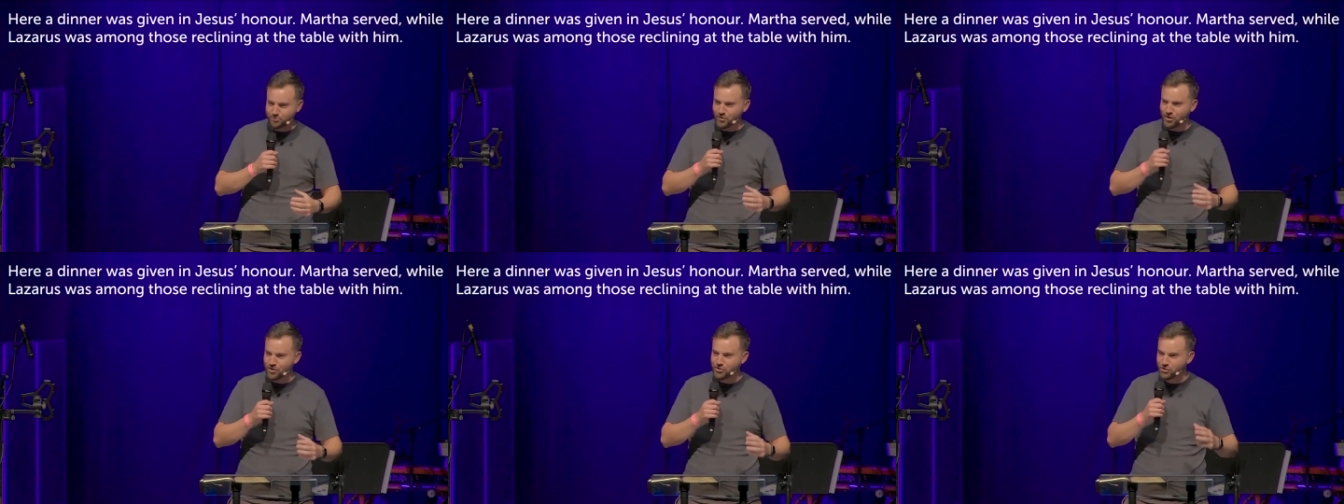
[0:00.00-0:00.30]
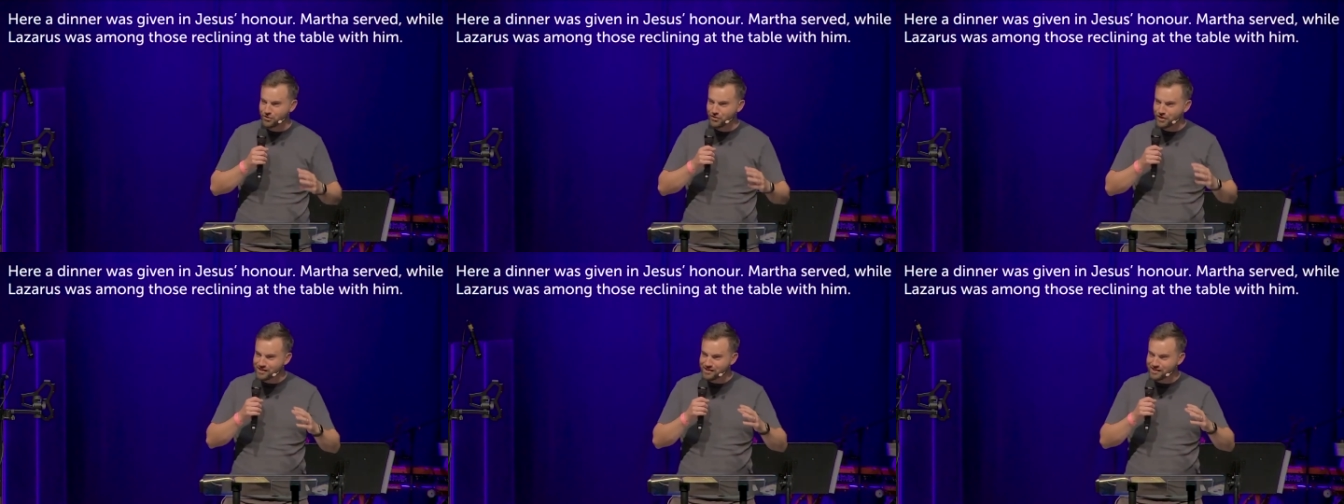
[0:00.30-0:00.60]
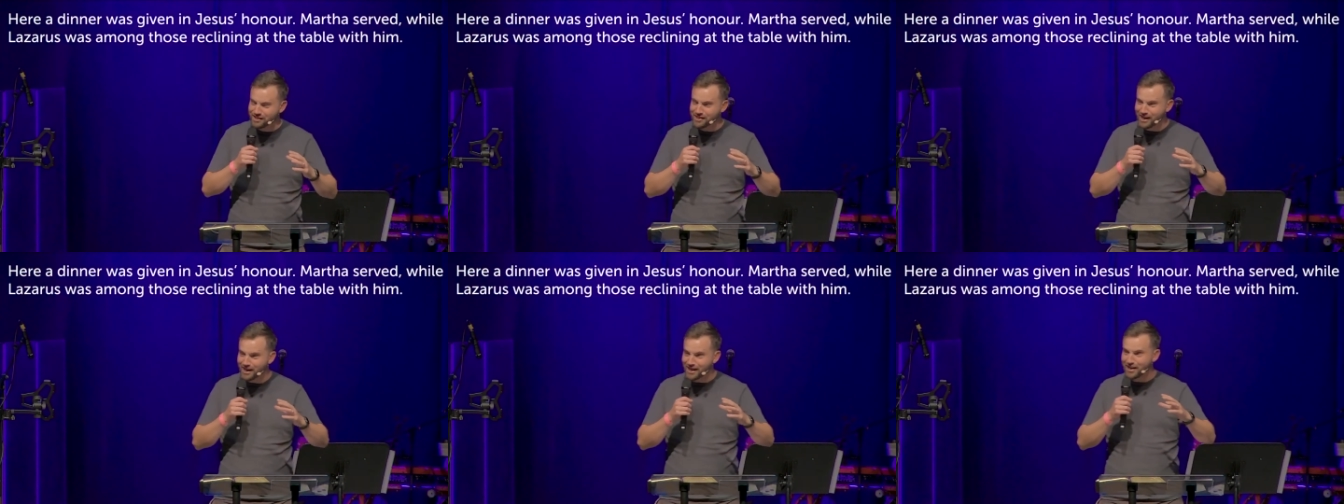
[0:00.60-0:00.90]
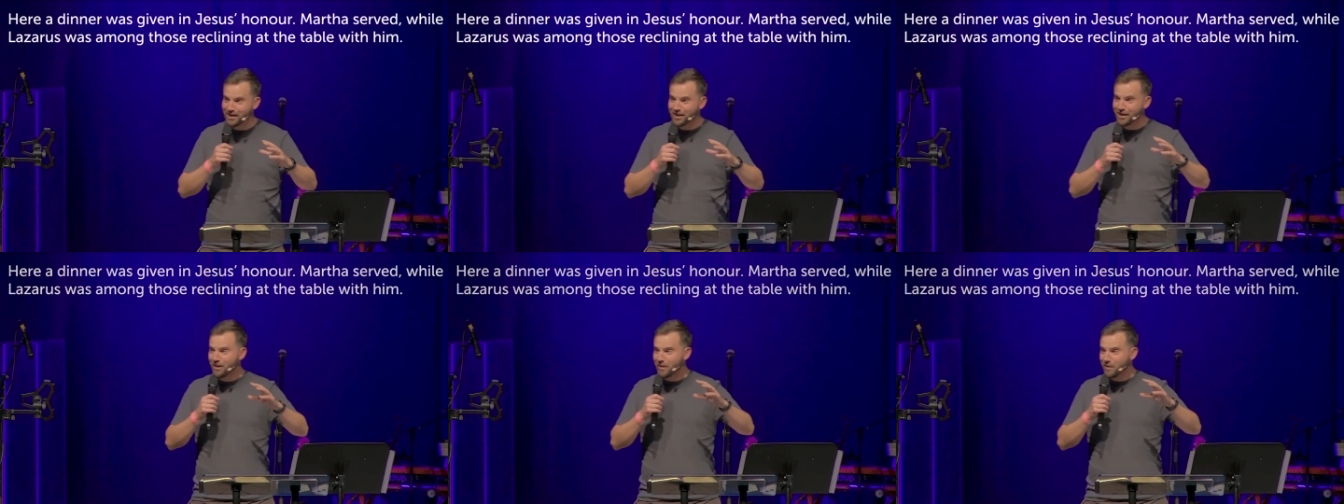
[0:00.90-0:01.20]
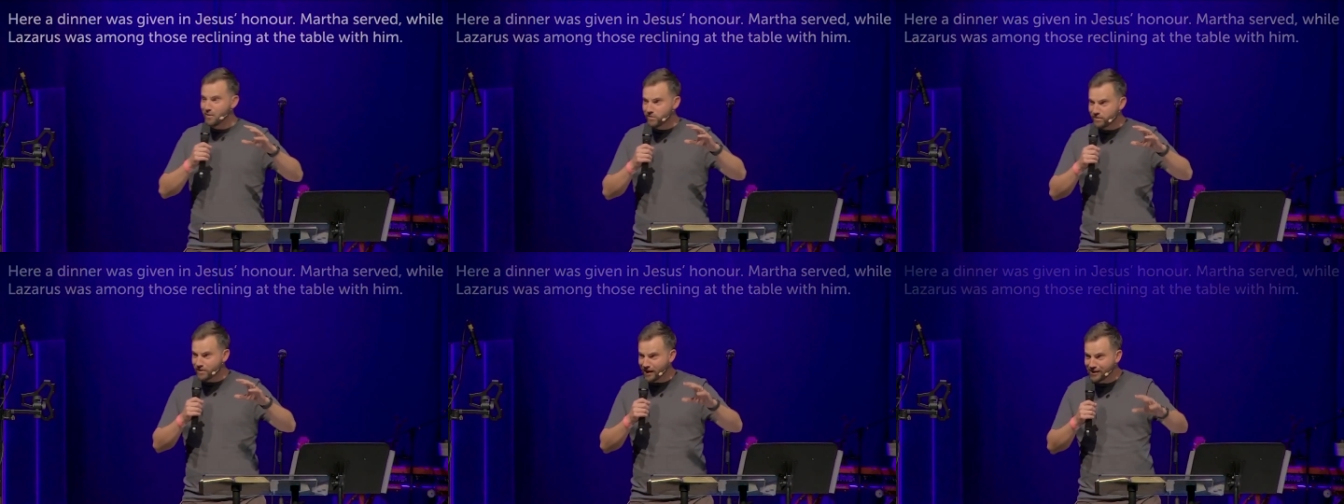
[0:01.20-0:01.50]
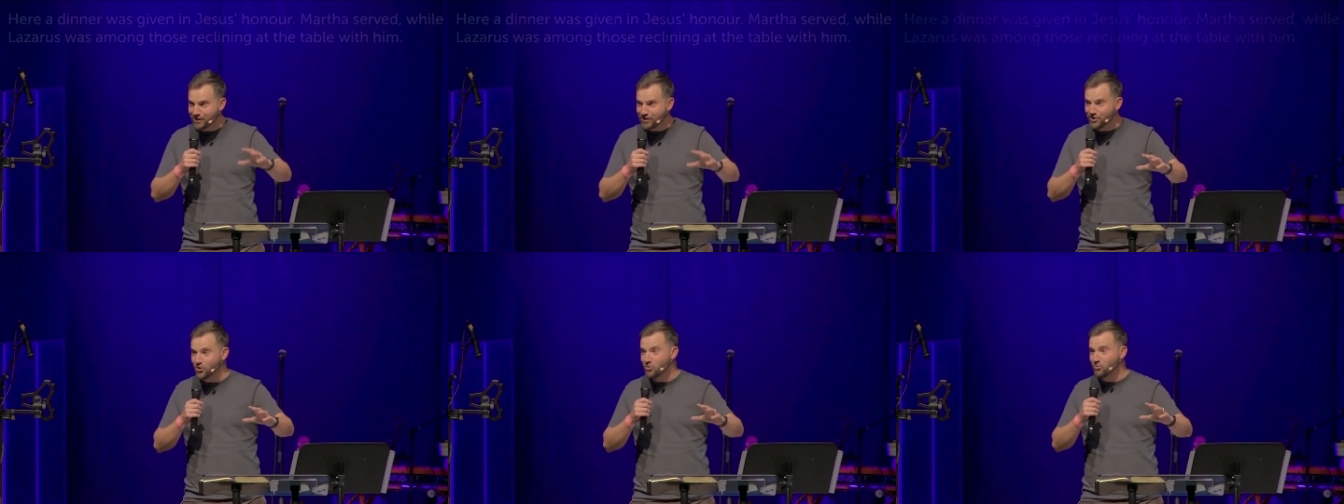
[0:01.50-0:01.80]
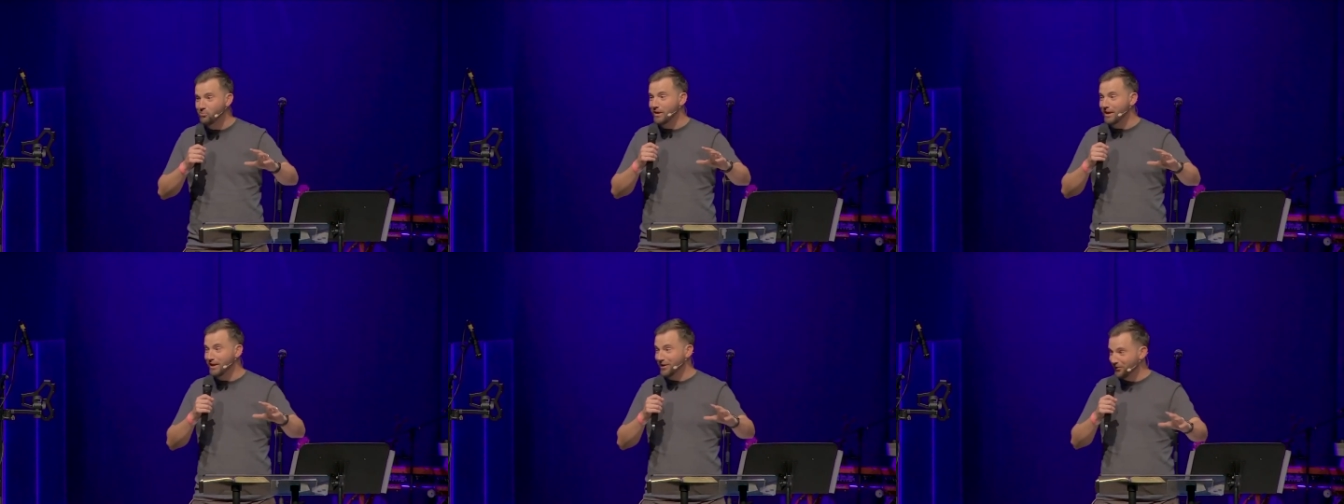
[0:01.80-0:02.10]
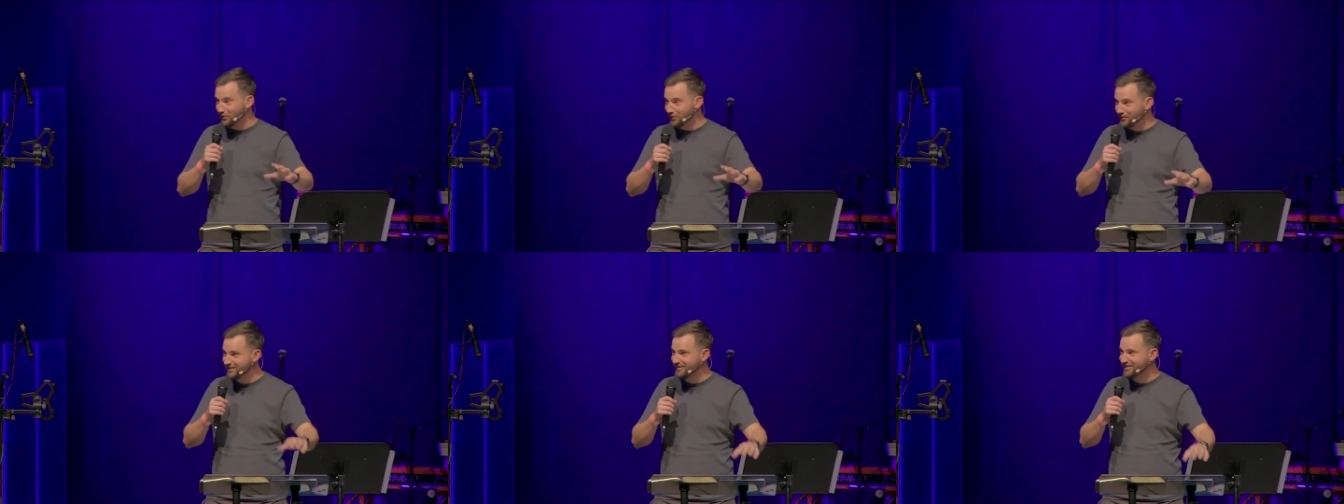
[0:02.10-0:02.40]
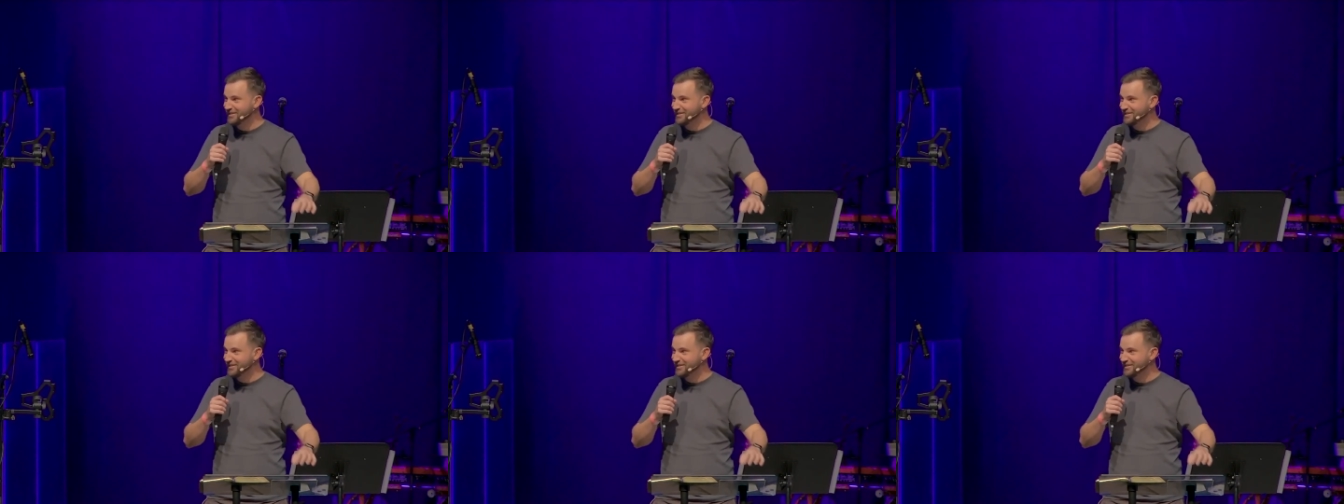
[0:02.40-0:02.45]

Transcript: So, this is a thank you meal